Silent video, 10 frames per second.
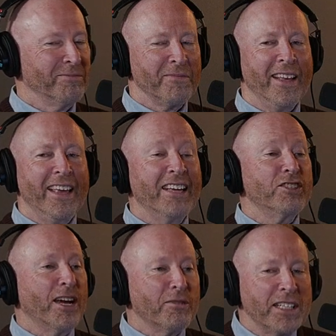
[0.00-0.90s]
Yes.
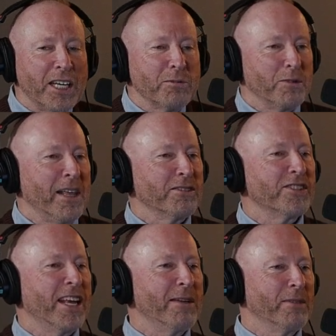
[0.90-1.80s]
Integrity comes from that
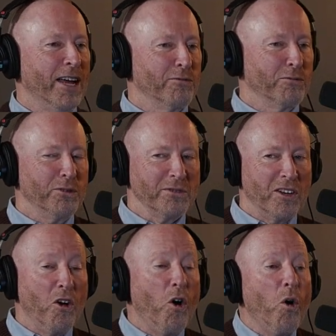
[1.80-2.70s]
same Latin root,
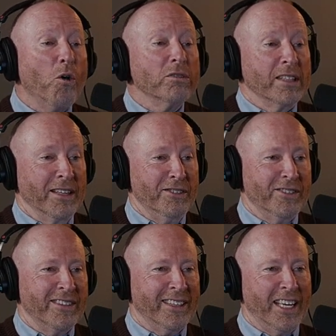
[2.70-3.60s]
a
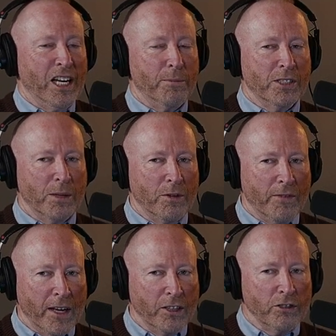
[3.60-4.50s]
wholeness that mm. cannot be
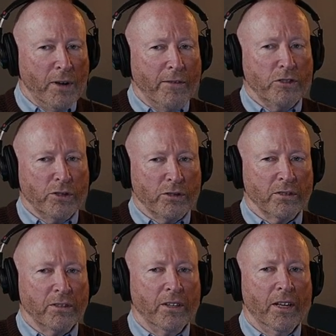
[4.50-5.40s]
subdivided. You have a
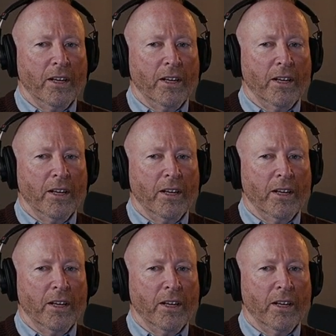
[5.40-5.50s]
certain